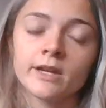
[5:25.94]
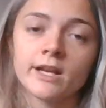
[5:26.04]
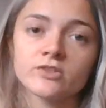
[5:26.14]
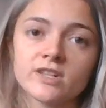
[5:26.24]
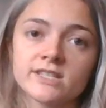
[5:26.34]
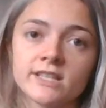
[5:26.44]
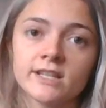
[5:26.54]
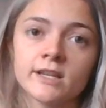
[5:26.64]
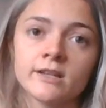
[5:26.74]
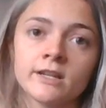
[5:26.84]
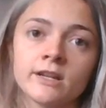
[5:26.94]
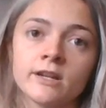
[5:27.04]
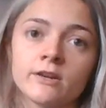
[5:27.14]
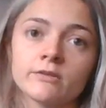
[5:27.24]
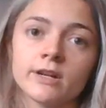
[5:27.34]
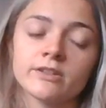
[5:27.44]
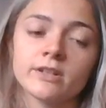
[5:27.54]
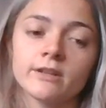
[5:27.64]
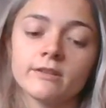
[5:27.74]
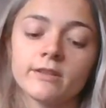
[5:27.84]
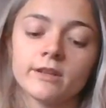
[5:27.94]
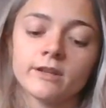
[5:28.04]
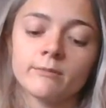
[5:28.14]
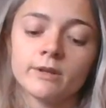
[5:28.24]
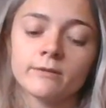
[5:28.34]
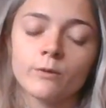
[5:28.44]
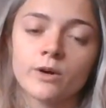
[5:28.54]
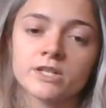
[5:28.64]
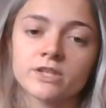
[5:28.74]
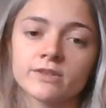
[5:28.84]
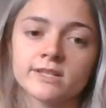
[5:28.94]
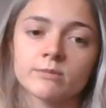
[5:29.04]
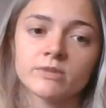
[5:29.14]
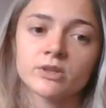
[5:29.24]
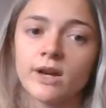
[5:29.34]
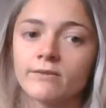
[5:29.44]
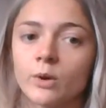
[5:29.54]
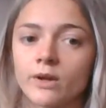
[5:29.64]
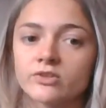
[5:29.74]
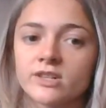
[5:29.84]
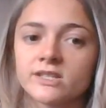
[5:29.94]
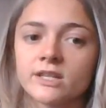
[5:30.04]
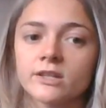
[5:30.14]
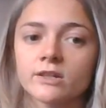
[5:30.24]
interested in rather than being forced to read something you have no interest in.